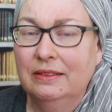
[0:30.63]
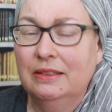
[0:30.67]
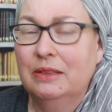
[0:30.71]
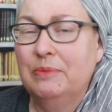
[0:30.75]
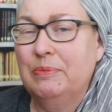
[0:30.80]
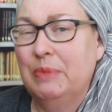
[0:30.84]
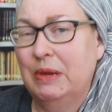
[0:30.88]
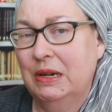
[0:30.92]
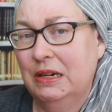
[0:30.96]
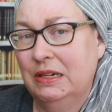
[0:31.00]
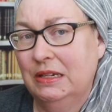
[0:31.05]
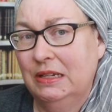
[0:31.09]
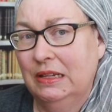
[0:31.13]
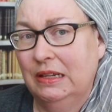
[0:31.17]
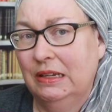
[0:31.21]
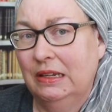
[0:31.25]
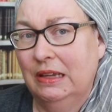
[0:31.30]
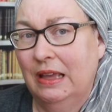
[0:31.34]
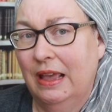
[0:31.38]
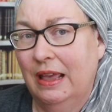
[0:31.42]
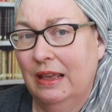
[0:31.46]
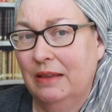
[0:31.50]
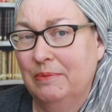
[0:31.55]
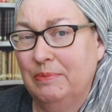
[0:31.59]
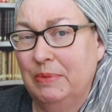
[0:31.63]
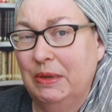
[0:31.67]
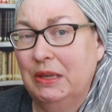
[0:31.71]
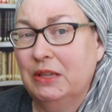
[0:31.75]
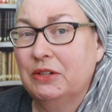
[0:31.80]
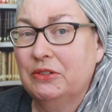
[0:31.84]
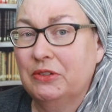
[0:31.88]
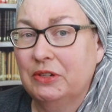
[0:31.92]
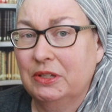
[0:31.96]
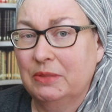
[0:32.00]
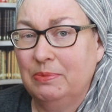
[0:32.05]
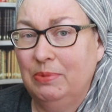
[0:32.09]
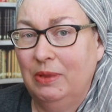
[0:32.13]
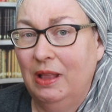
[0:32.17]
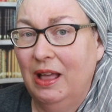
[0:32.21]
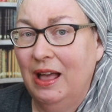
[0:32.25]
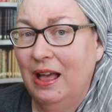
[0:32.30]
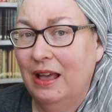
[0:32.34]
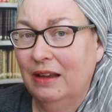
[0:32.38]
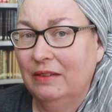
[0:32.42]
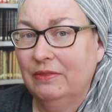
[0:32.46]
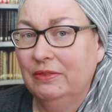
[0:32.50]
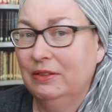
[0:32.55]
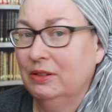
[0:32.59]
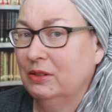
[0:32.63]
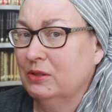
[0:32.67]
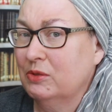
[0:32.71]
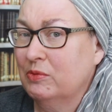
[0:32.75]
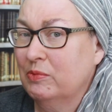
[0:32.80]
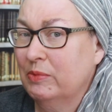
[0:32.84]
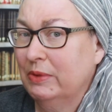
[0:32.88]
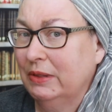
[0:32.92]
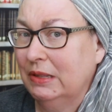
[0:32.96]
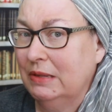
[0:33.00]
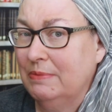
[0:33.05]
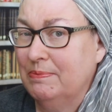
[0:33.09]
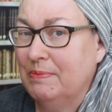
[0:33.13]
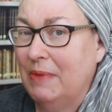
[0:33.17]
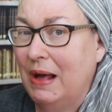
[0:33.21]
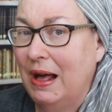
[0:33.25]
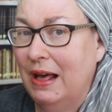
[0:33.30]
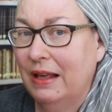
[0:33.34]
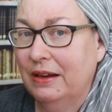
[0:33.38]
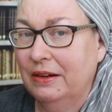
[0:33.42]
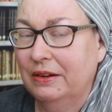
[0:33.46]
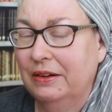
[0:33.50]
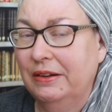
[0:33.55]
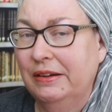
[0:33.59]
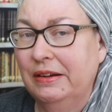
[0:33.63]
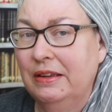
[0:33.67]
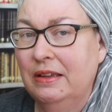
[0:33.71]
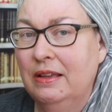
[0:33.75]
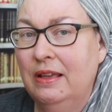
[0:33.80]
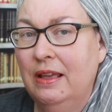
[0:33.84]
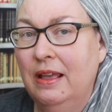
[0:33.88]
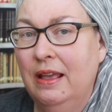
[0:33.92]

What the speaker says: The Benedick and Beatrice plot feels really modern,